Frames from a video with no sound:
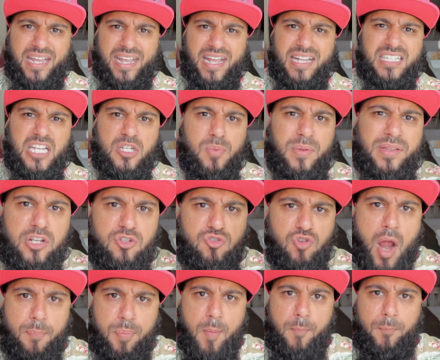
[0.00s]
against us when they
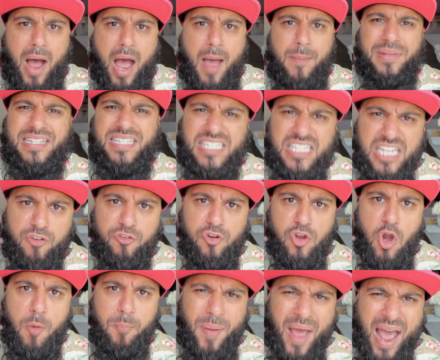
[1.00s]
drop a bomb in
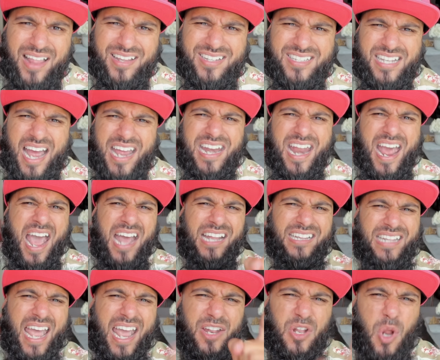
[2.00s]
Syria or Palestine.
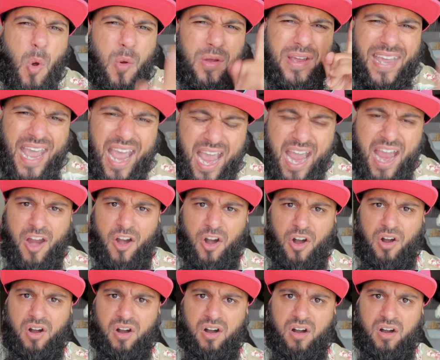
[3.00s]
They don't
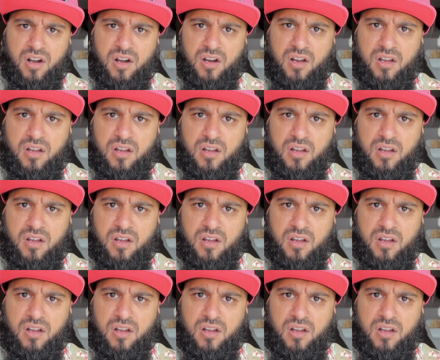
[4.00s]
care.